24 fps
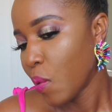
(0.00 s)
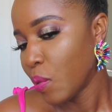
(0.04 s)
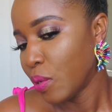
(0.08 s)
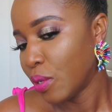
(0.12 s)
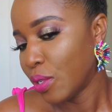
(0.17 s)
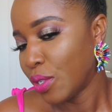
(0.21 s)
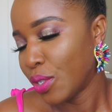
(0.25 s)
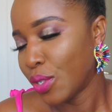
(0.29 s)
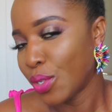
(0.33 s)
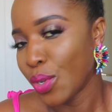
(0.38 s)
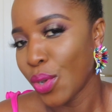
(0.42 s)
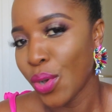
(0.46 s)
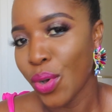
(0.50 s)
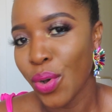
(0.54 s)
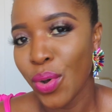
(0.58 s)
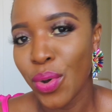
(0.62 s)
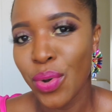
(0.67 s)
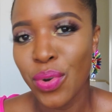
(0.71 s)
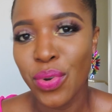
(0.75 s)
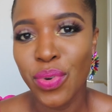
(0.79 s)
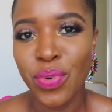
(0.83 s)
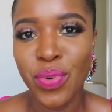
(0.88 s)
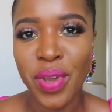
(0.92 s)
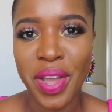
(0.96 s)

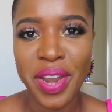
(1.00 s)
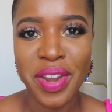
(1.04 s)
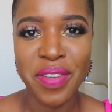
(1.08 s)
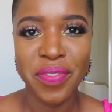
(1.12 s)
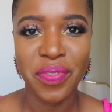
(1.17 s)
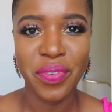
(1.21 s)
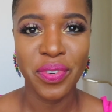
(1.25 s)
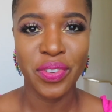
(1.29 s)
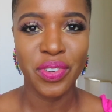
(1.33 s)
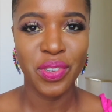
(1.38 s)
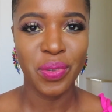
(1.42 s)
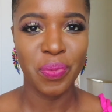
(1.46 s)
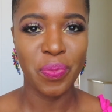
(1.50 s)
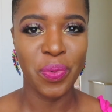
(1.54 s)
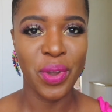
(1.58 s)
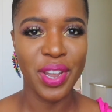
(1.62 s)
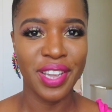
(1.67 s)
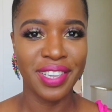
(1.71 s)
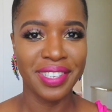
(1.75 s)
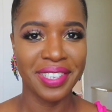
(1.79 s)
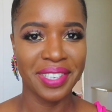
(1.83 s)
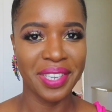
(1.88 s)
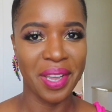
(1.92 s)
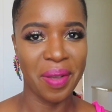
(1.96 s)
So ready for
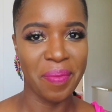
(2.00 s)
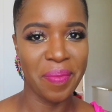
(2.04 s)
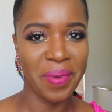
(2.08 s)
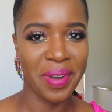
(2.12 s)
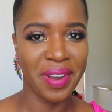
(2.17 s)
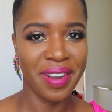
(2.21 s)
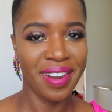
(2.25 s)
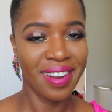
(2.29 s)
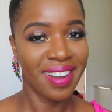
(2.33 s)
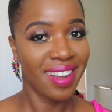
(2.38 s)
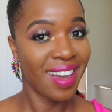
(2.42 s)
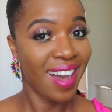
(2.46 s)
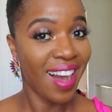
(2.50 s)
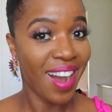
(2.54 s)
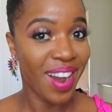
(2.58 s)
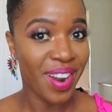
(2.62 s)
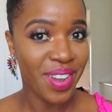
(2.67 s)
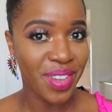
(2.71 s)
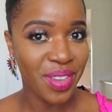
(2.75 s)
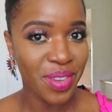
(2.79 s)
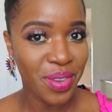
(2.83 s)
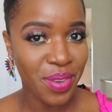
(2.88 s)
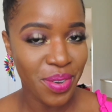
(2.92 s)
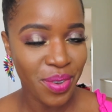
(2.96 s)
spring, summer. Are
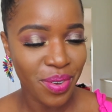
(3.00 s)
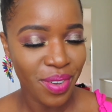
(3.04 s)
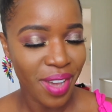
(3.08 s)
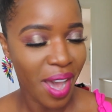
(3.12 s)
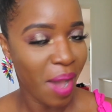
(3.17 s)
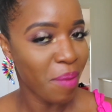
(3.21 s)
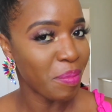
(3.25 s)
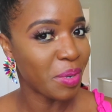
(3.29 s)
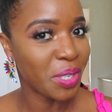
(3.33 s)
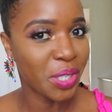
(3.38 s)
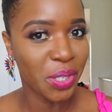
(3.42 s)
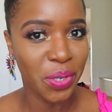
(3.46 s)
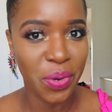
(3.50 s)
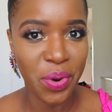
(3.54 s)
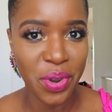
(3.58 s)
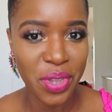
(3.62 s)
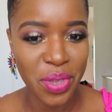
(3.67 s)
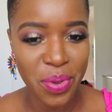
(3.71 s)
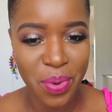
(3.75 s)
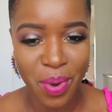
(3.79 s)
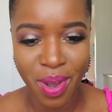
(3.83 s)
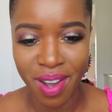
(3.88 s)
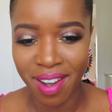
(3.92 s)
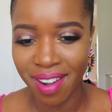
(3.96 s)
you? I'm sure
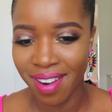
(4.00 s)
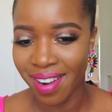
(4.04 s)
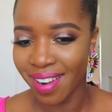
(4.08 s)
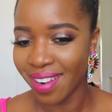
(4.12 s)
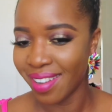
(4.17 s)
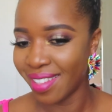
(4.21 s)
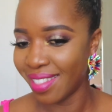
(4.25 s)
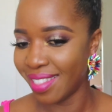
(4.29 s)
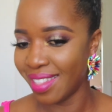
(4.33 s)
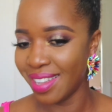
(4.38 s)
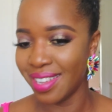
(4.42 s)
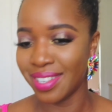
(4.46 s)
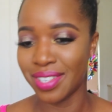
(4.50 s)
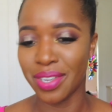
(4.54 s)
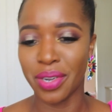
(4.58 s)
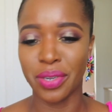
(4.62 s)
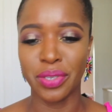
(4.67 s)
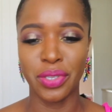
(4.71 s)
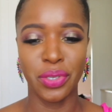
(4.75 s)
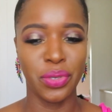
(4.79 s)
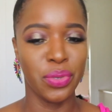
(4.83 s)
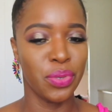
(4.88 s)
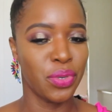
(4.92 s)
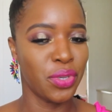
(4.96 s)
you are. These are
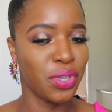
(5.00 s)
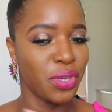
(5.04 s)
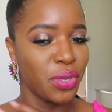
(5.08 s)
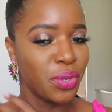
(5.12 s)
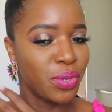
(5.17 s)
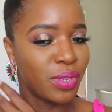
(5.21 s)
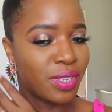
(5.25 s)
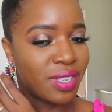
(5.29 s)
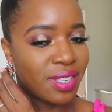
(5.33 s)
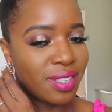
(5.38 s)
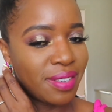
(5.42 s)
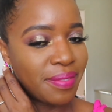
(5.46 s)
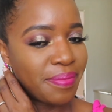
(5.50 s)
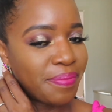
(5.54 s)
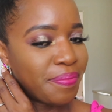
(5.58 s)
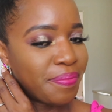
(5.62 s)
too cute.